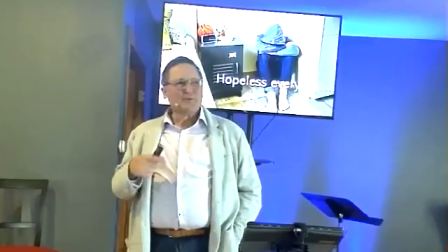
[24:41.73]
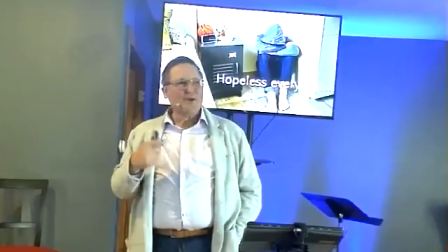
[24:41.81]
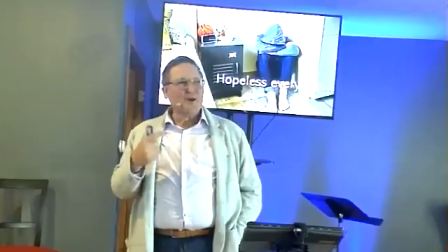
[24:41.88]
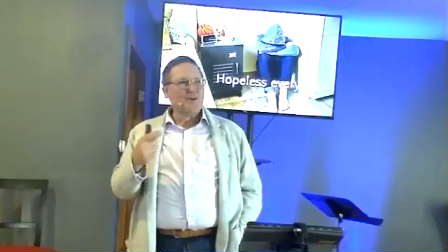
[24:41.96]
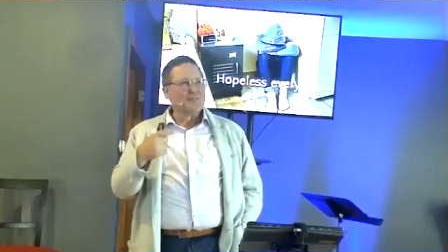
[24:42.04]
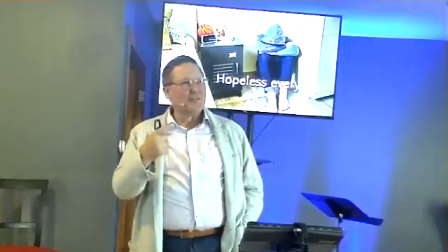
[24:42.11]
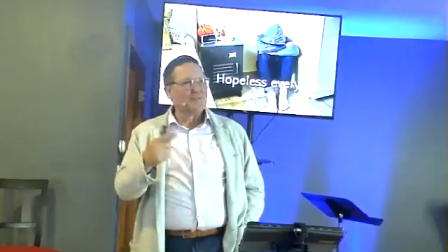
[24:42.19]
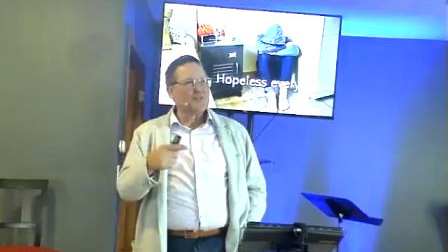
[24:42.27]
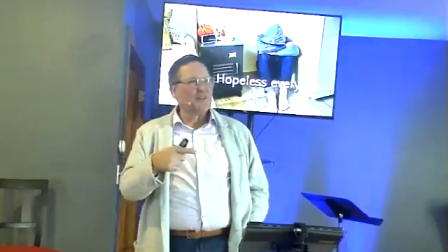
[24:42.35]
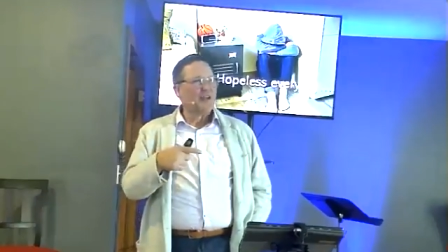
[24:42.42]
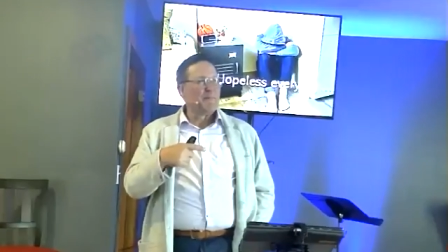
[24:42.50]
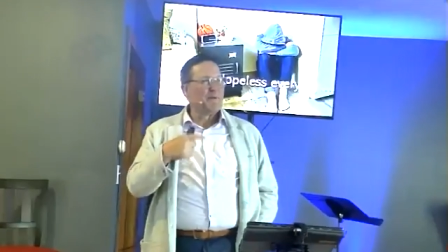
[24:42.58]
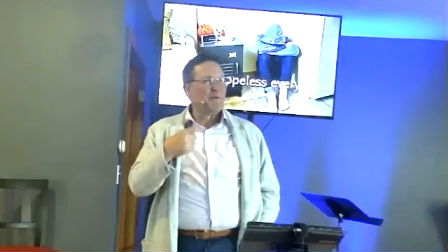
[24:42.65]
Long, slender,
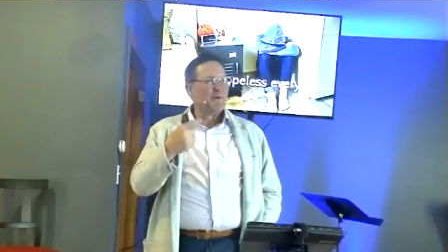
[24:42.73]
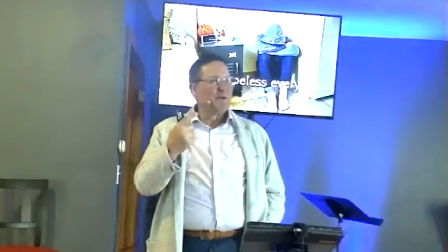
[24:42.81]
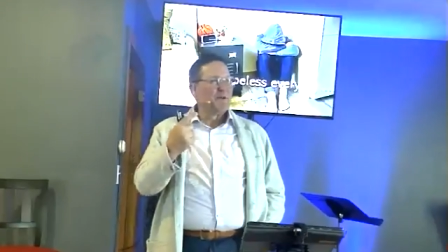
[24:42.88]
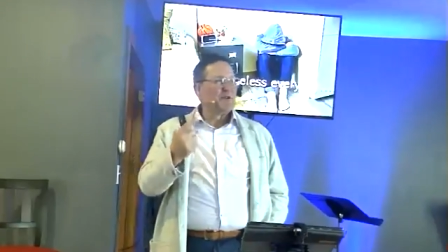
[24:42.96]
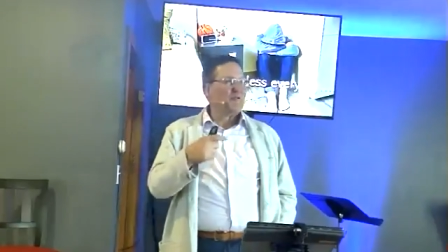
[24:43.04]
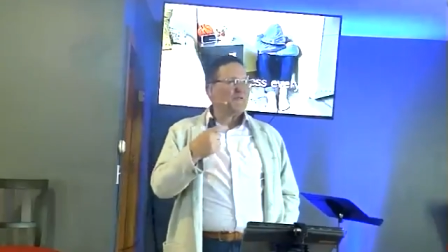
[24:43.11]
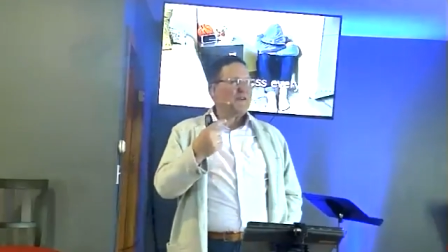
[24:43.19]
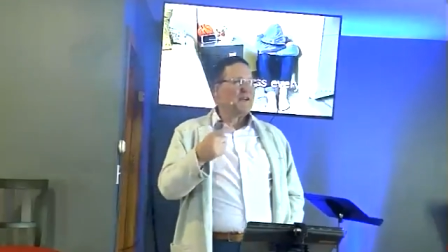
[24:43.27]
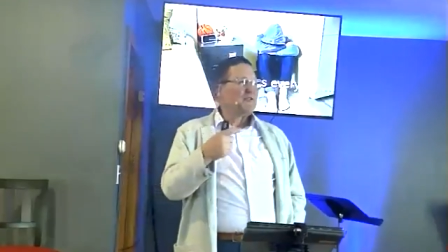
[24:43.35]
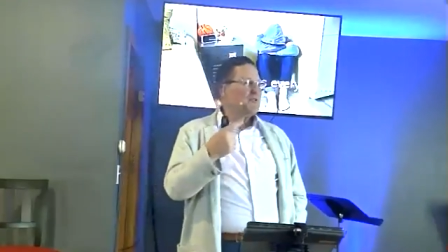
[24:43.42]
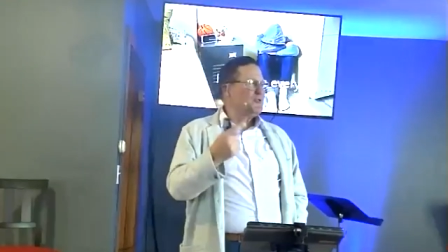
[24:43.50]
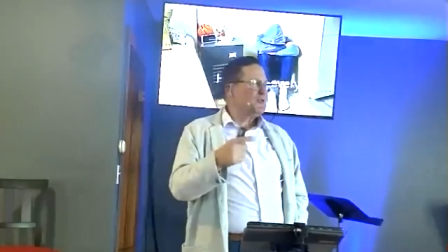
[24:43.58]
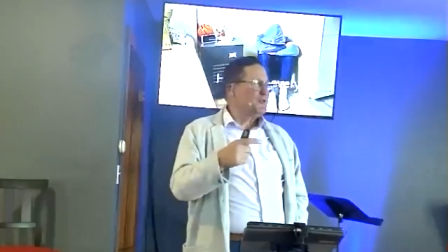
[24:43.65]
slimy ones, short,
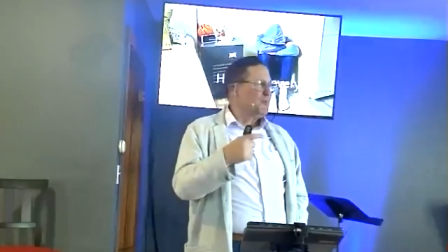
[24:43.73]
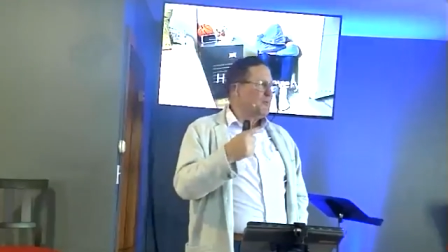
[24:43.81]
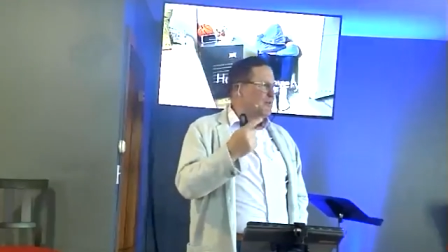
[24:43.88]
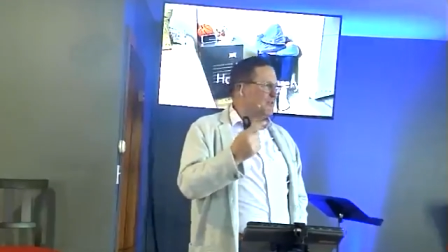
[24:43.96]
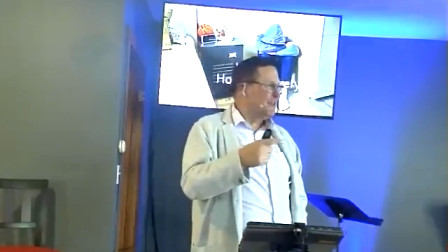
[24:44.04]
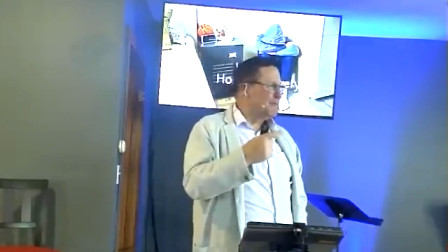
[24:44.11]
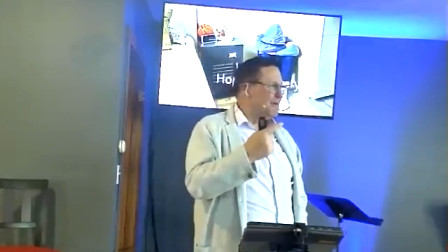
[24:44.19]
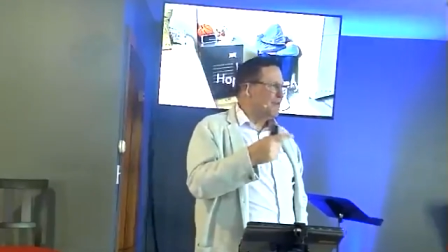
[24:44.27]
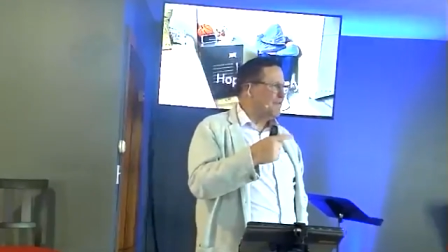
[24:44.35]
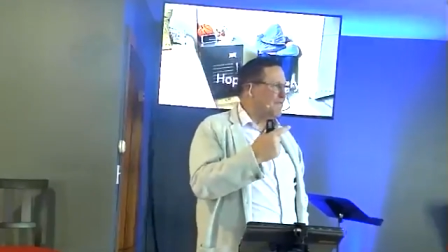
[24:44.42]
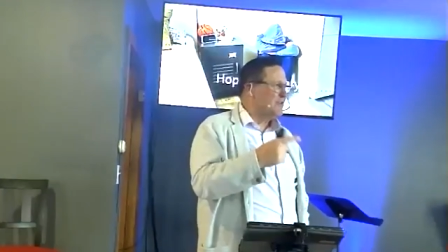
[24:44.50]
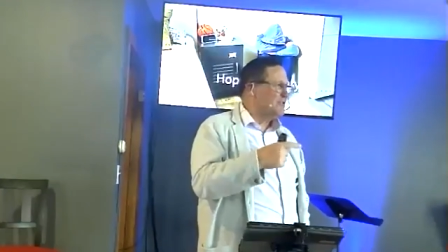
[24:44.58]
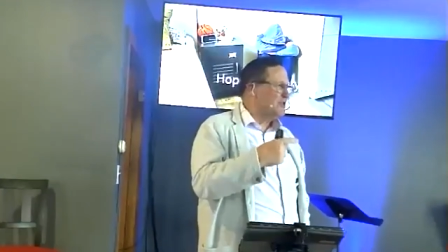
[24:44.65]
fat, and juicy ones, itty
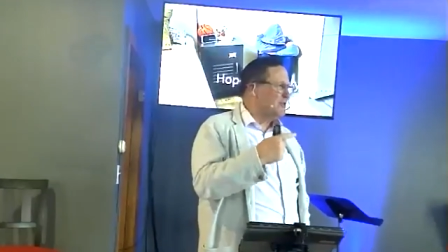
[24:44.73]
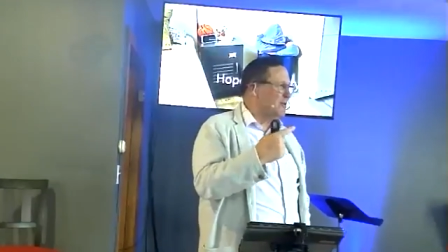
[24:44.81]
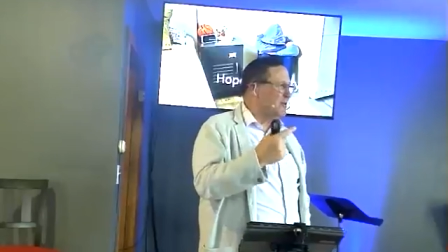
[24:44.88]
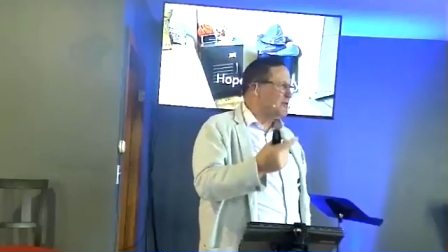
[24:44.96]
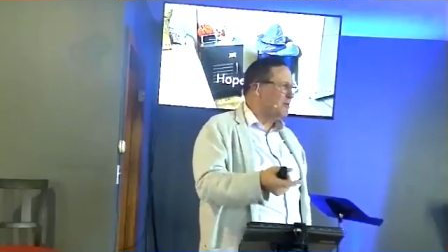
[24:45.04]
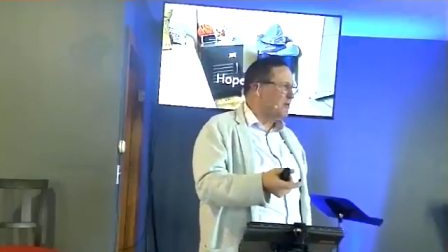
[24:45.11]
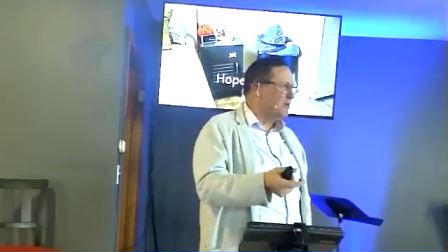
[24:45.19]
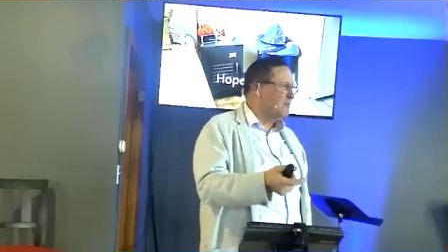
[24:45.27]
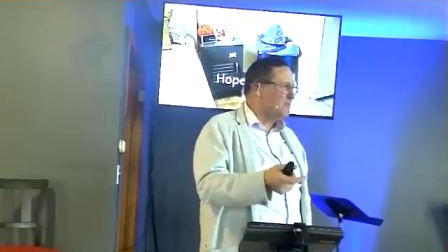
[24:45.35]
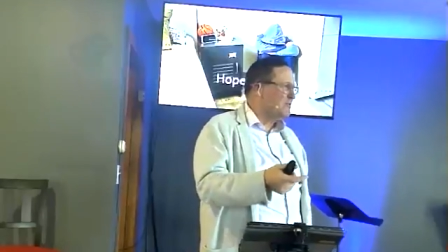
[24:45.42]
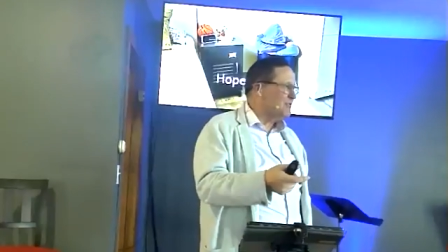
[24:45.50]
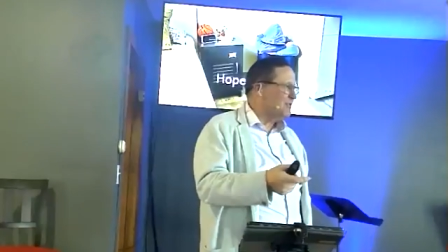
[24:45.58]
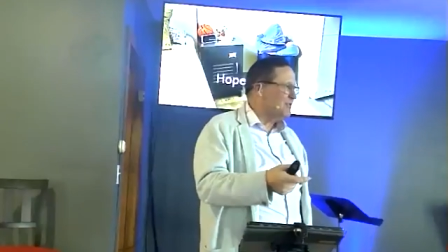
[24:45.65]
bitty, fuzzy, wuzzy
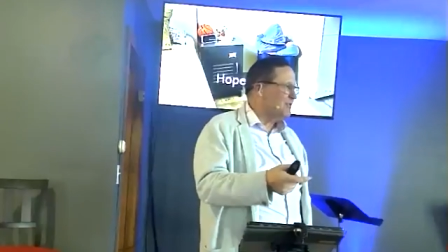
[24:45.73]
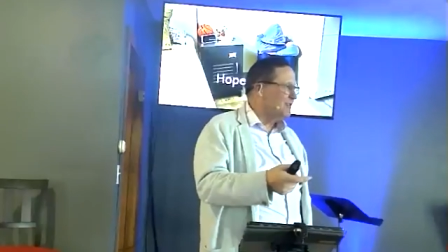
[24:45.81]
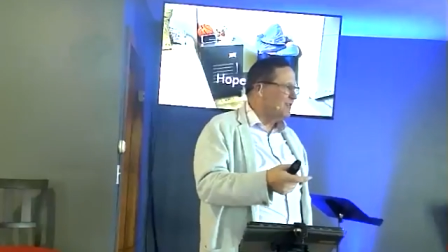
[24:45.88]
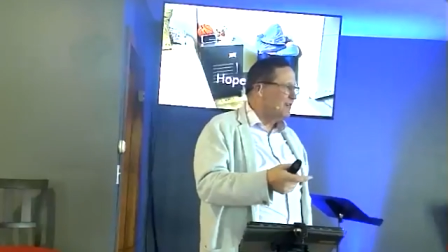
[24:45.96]
worms.